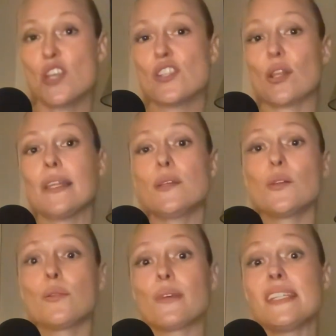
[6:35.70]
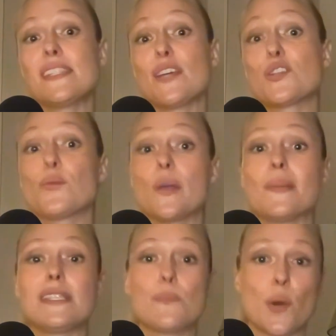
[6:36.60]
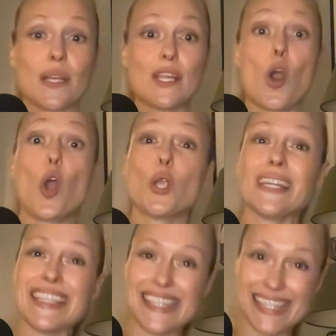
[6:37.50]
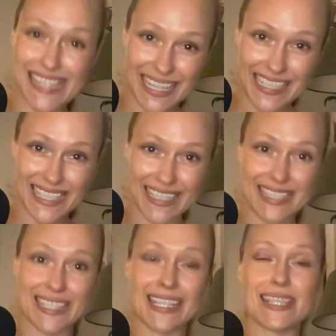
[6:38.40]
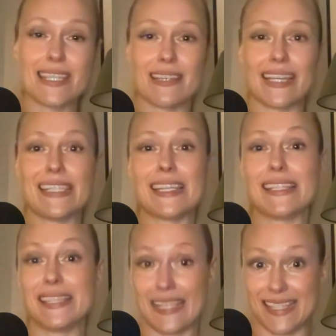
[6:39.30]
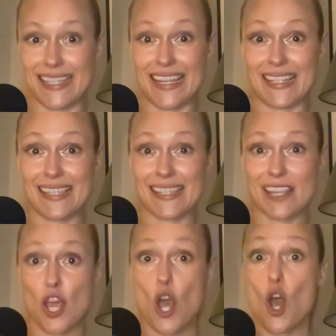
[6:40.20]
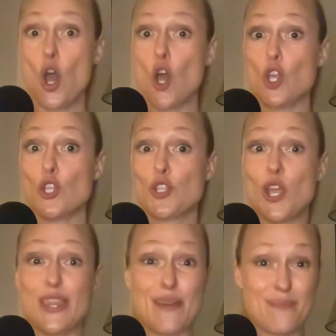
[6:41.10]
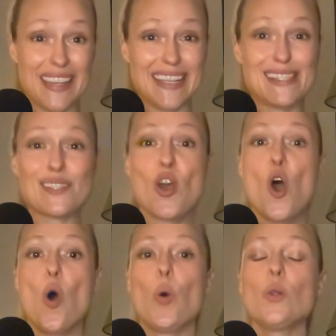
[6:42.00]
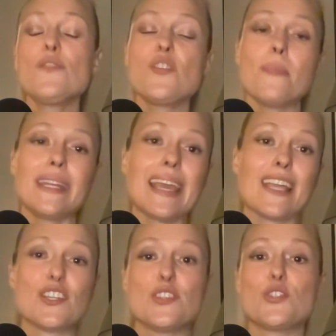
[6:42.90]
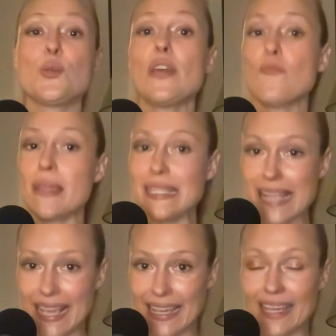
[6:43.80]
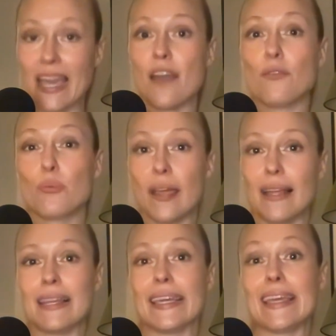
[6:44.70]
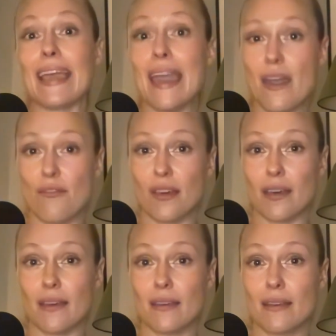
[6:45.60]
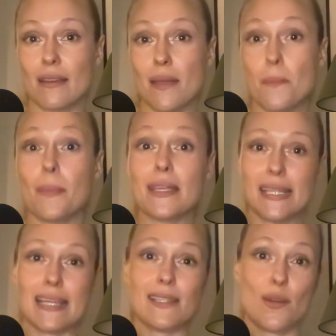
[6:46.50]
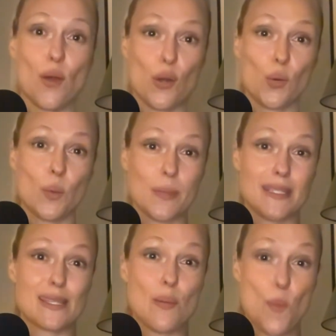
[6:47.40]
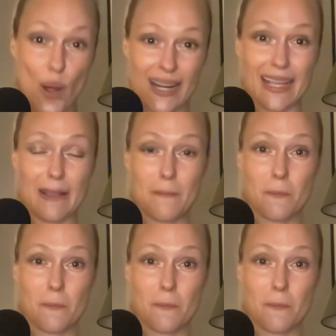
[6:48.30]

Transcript: So clinical research on women's body only started in the 1960s. So that means all of the medications you have been taking have rarely ever been tested on a woman's body.